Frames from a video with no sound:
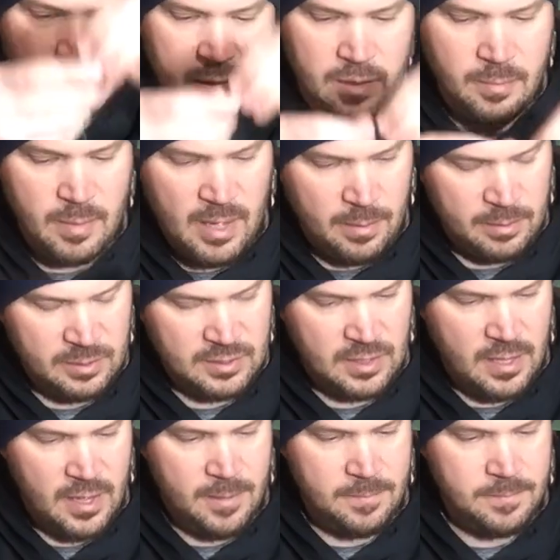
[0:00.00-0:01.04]
on the bobber
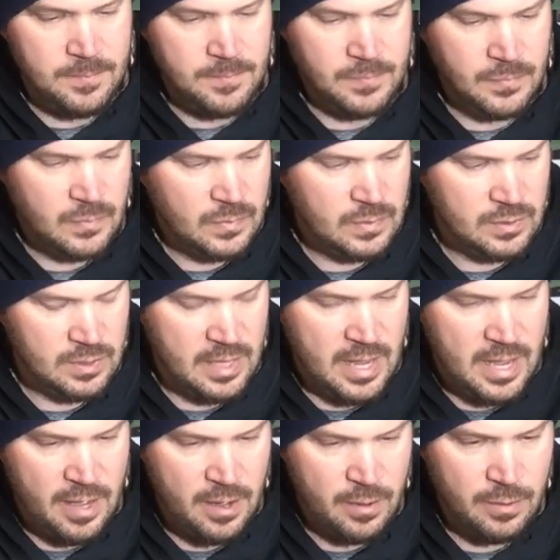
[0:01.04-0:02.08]
stop. So
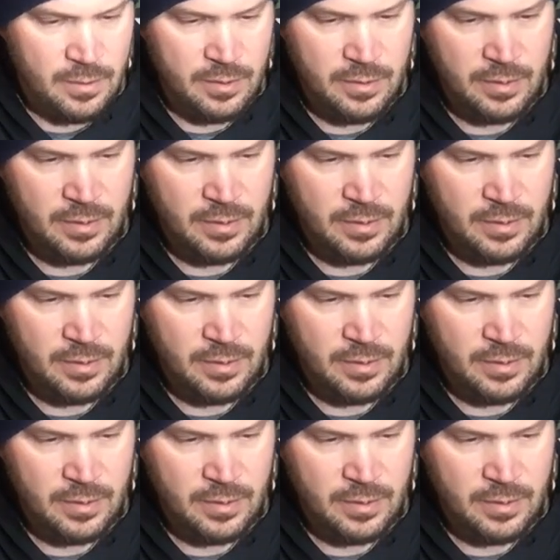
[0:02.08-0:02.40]
now